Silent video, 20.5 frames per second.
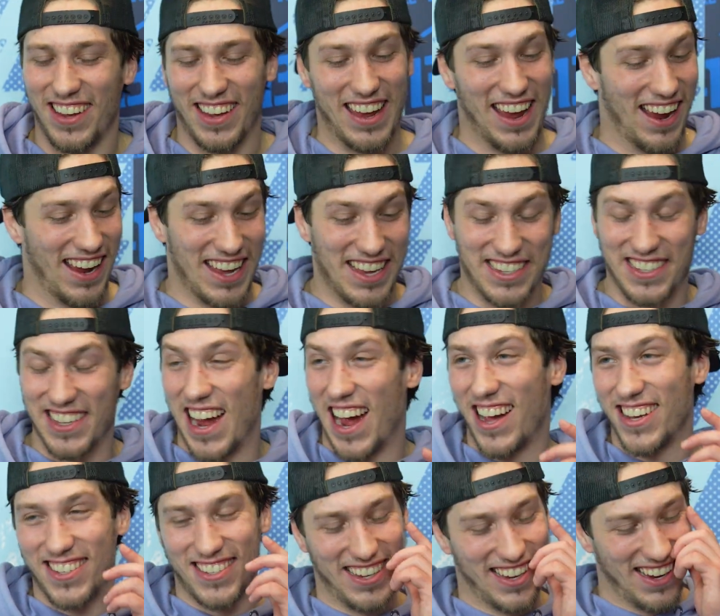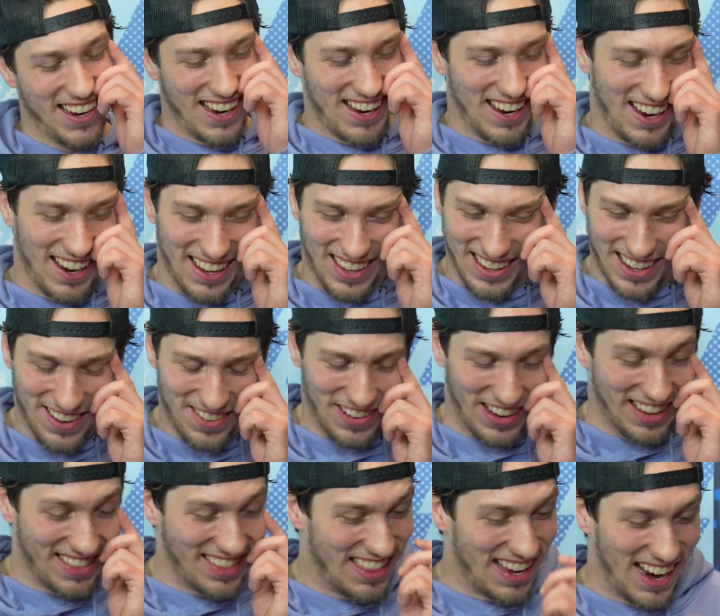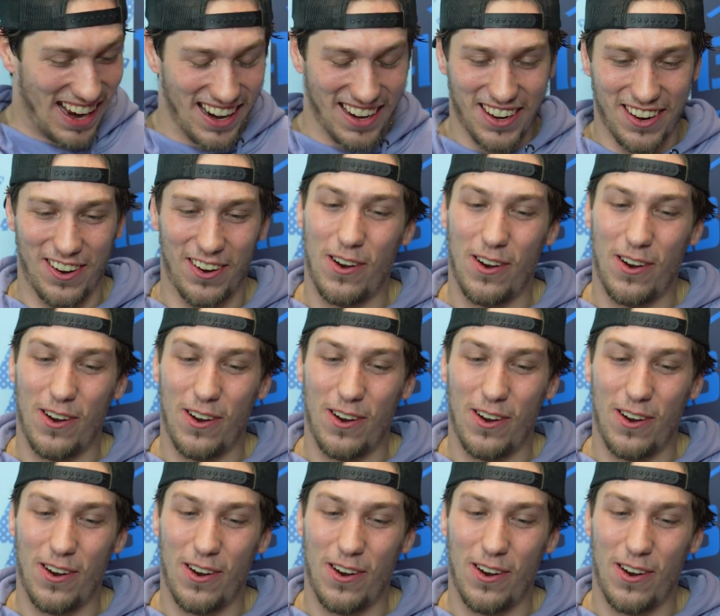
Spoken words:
Yeah, he's nasty. I'll leave it at that.